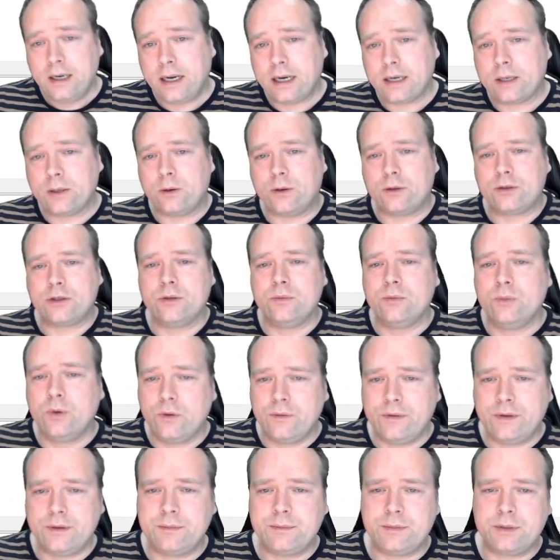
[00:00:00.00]
I could also
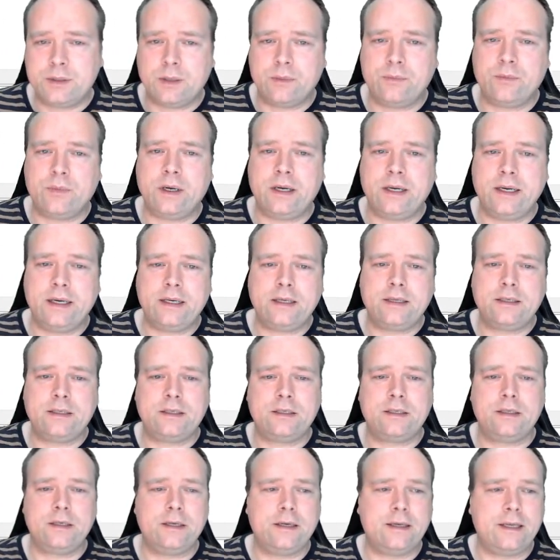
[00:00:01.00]
move them somewhere
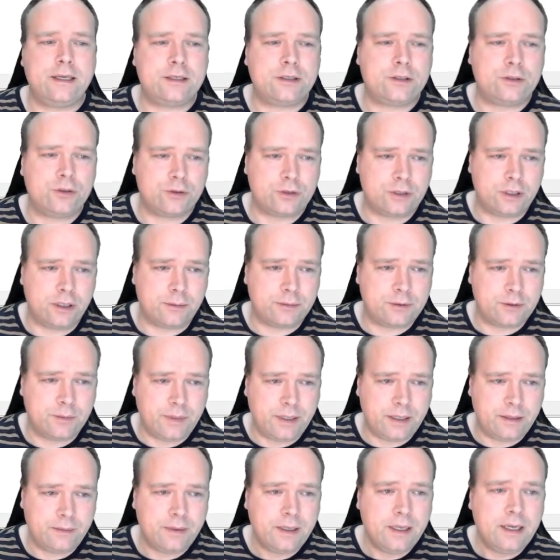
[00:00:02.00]
else. That's totally up to
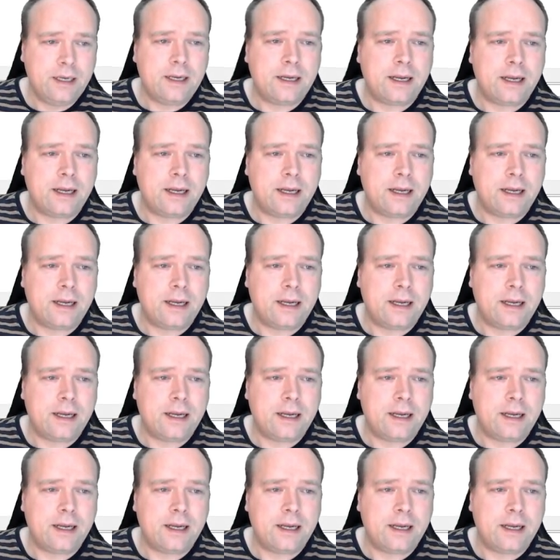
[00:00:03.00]
me.